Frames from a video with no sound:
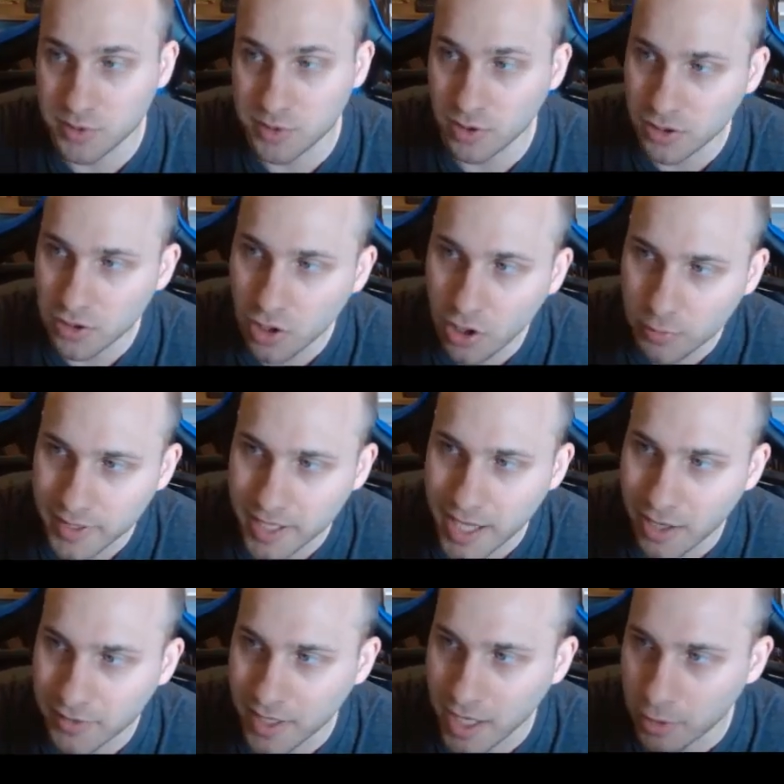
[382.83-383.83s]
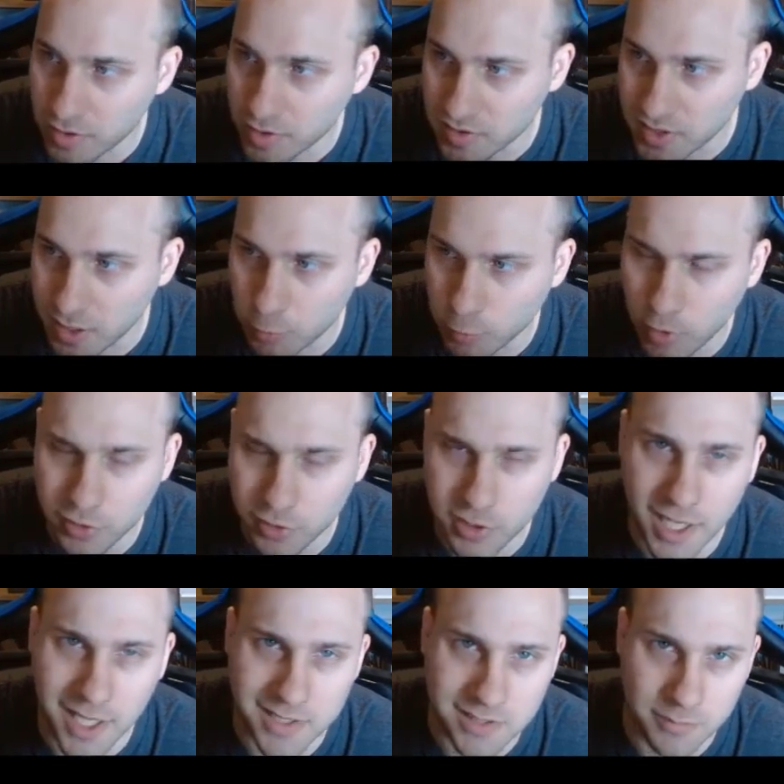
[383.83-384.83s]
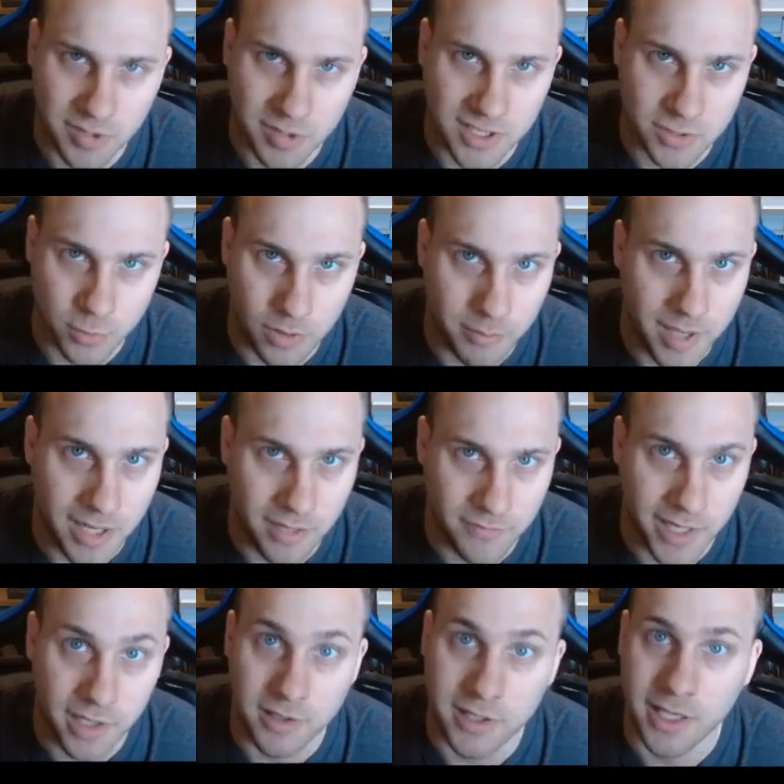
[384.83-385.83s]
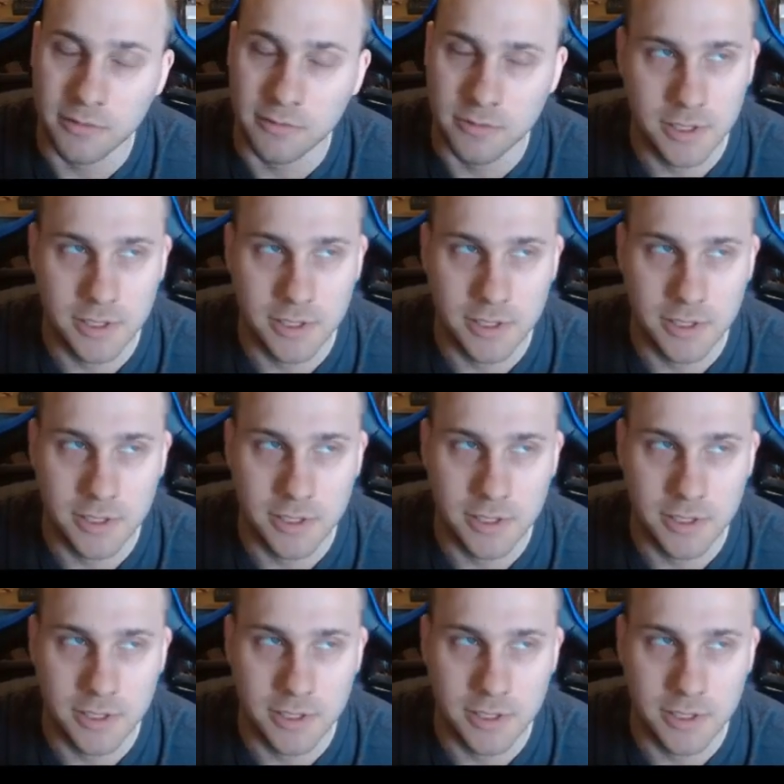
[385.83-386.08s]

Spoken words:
So in all reality, I could have said, well, their con's a +1 modifier now.